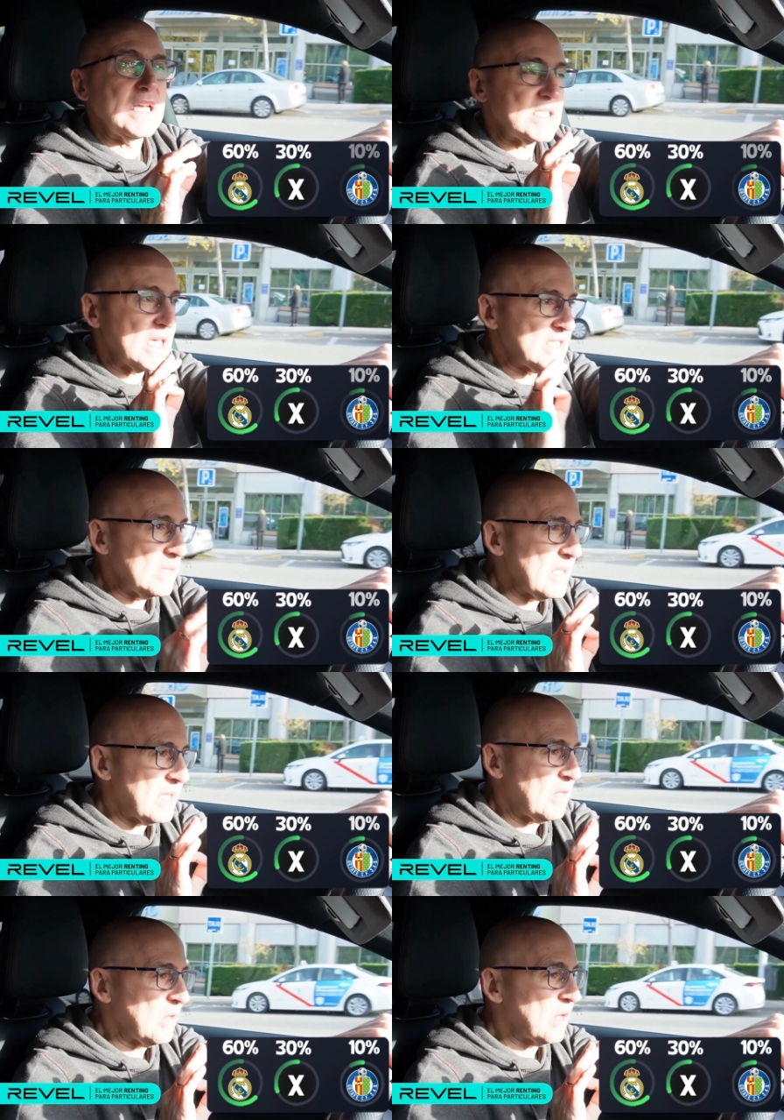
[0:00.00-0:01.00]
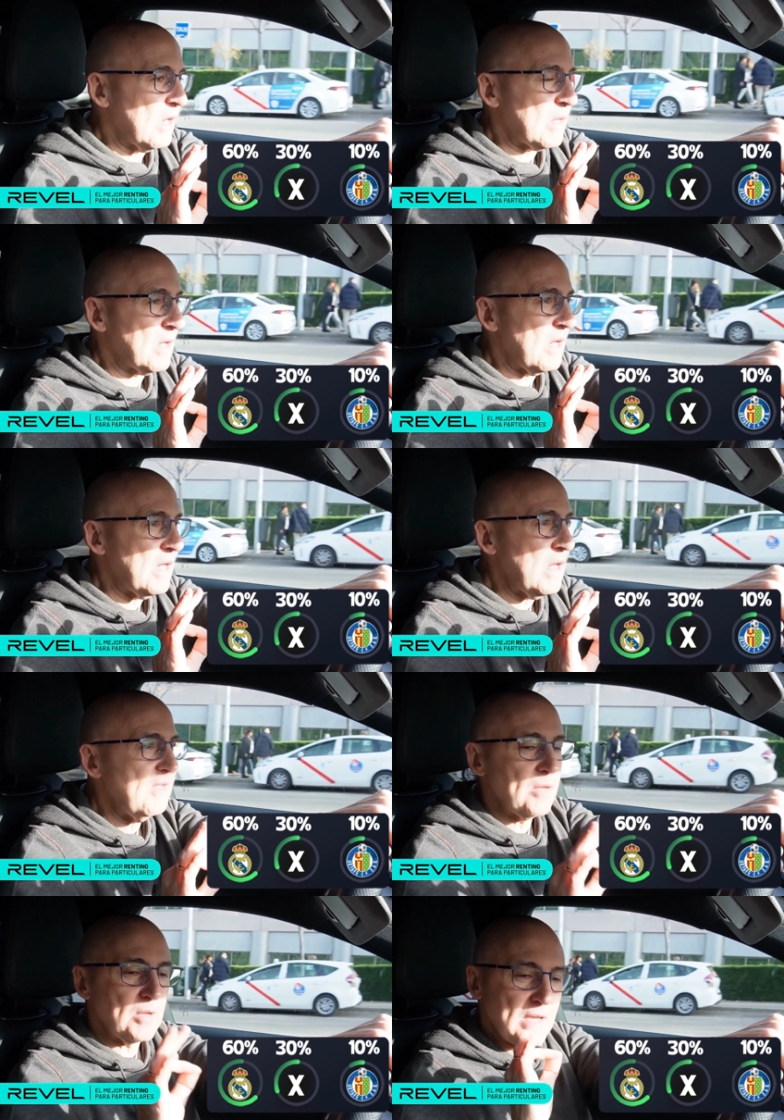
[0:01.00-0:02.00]
60% for Real Madrid,
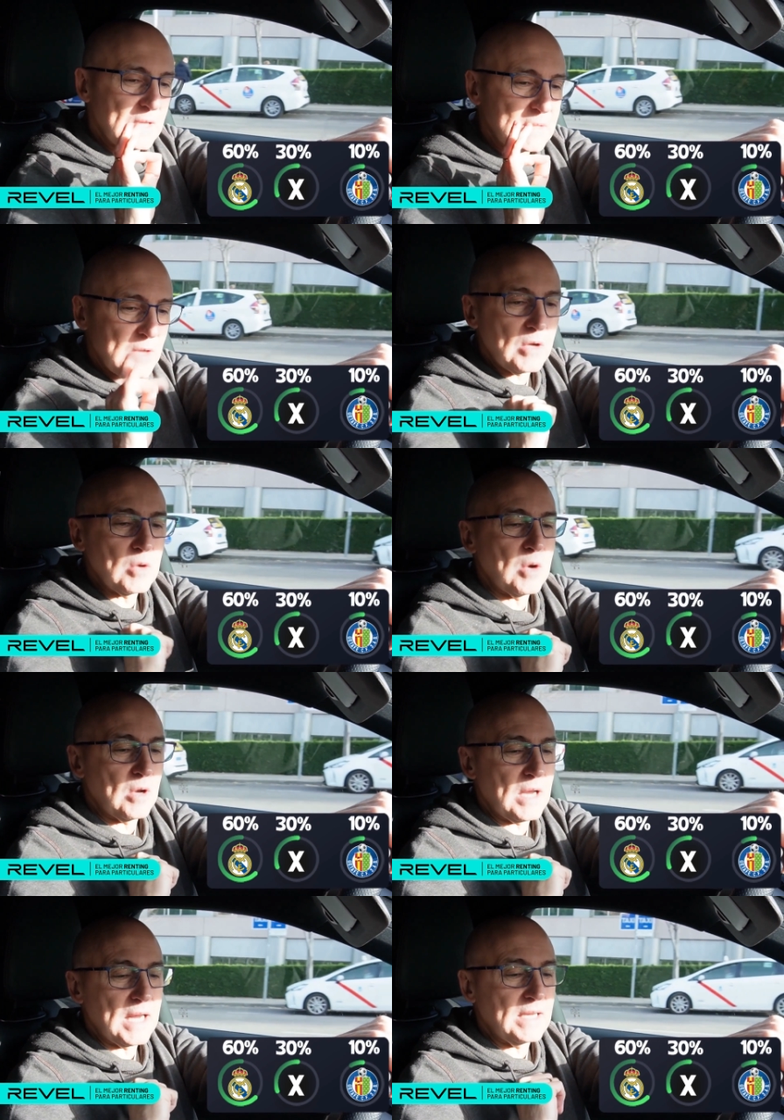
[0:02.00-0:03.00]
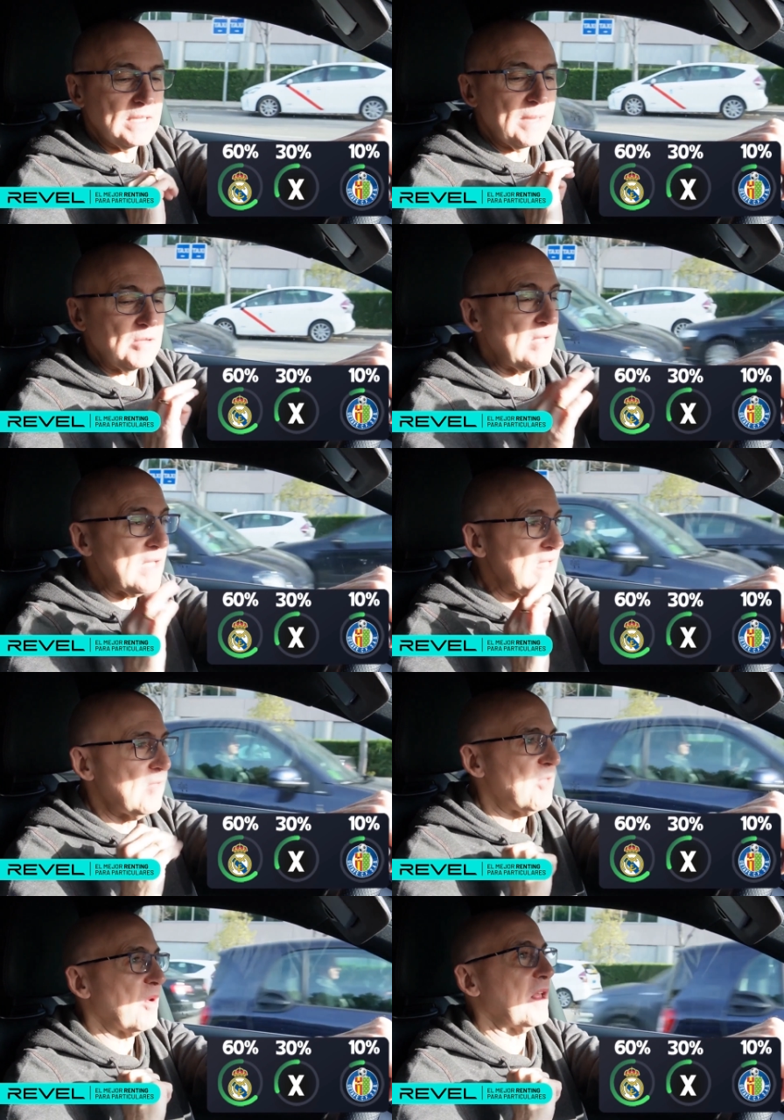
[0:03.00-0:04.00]
30% for the draw, and 10%
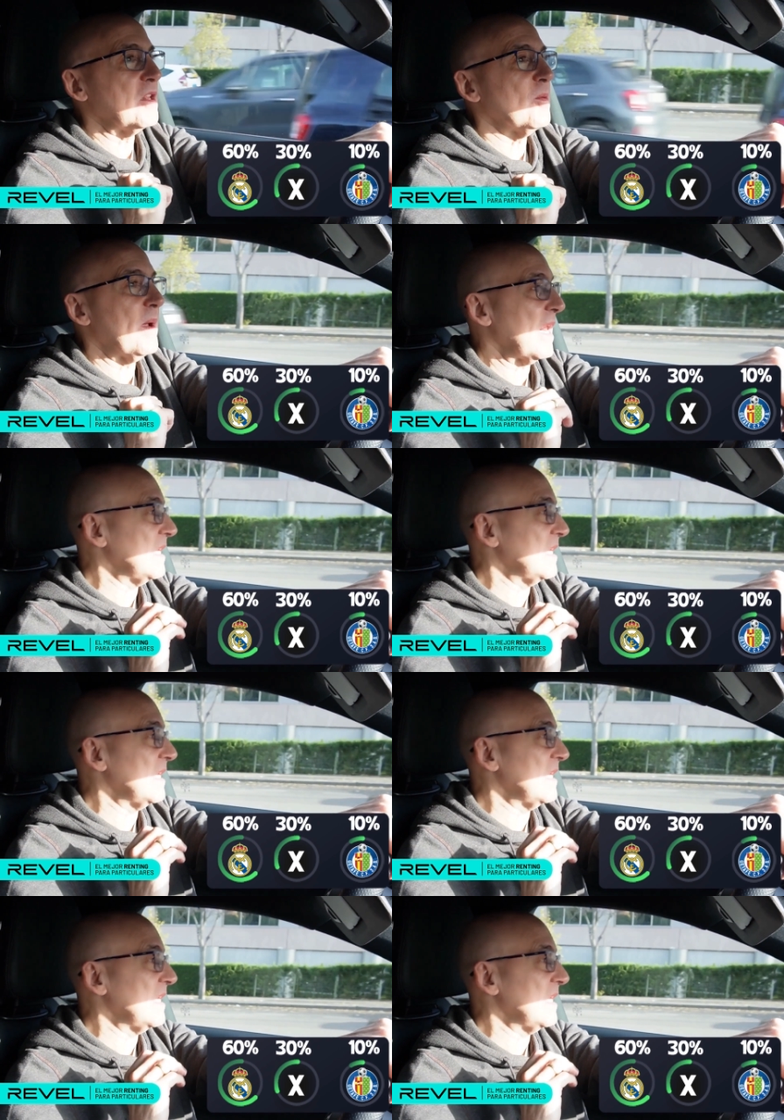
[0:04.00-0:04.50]
for Getafe. You